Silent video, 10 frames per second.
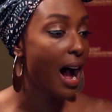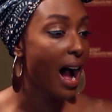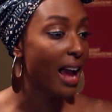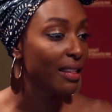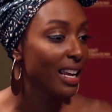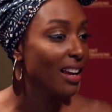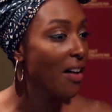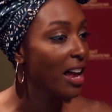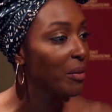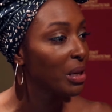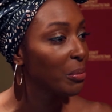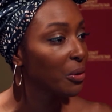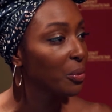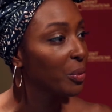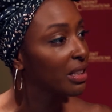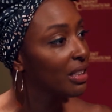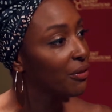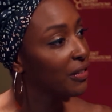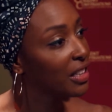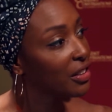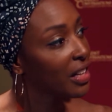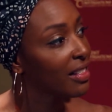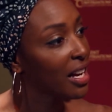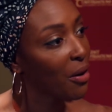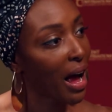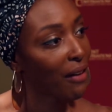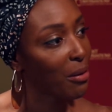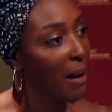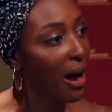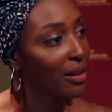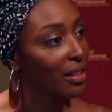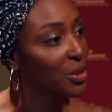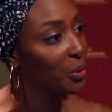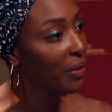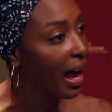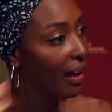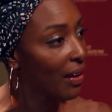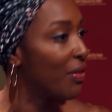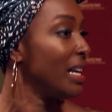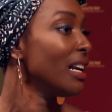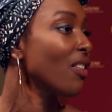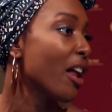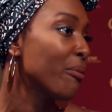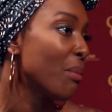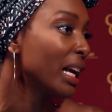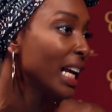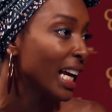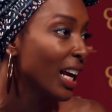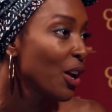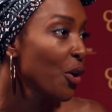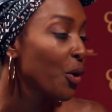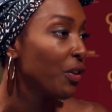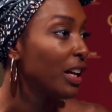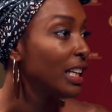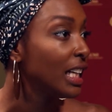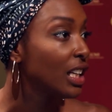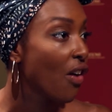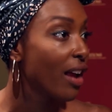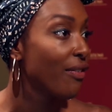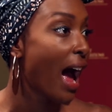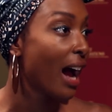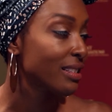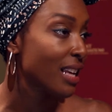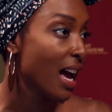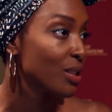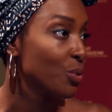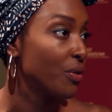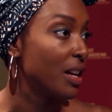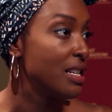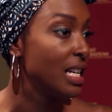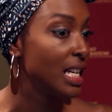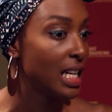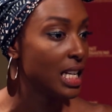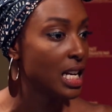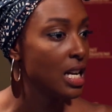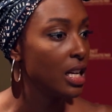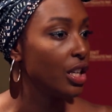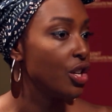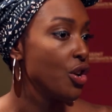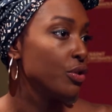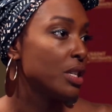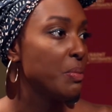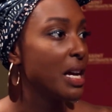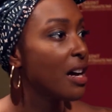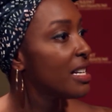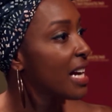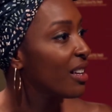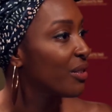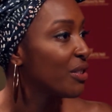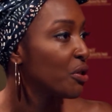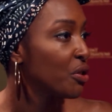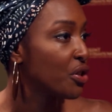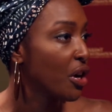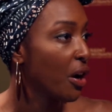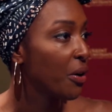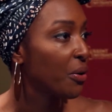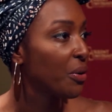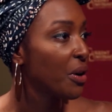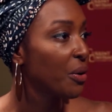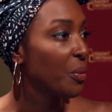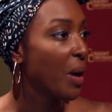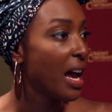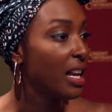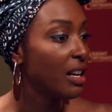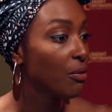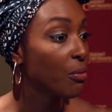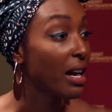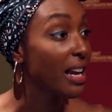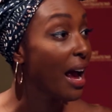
I think a lot of people really feel like they don't have the power to do that they need a lot of money, or they need a lot of access, or they need, to be on a television show. When right